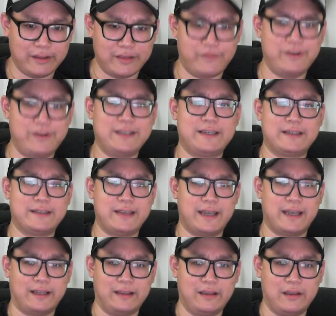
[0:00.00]
the risk is
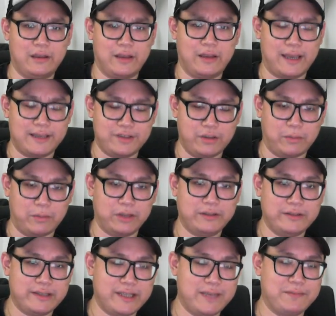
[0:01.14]
that as your
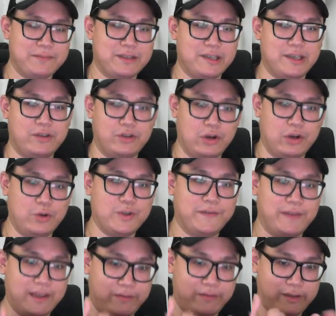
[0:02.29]
bottle steeps, it could lose
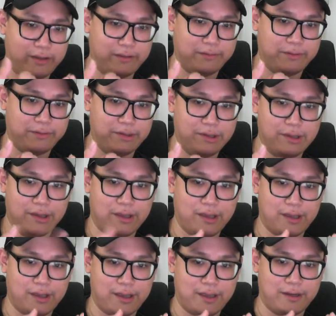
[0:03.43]
flavor,
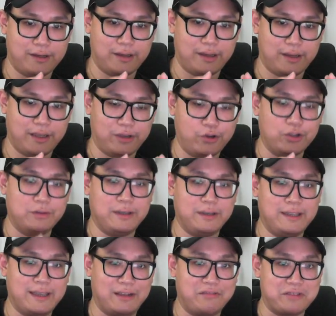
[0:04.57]
and it could
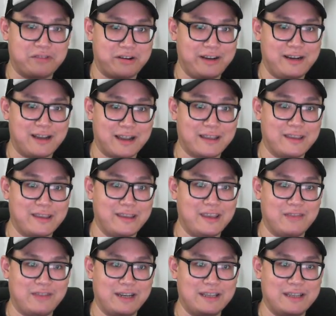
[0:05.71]
get very
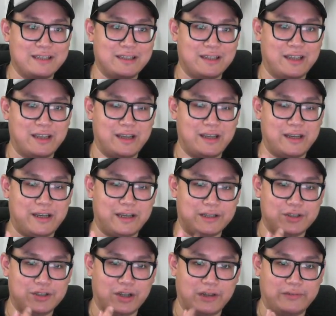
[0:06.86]
gunky if it isn't
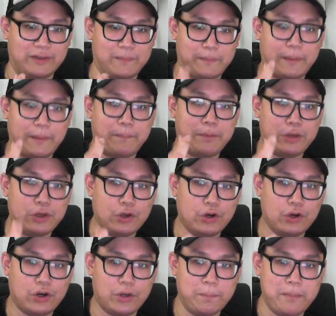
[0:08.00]
sort of a
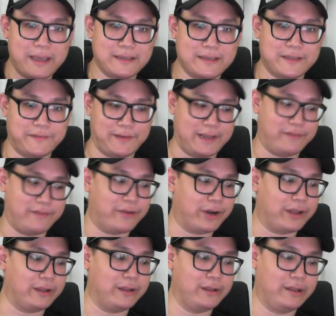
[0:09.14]
pure based flavoring.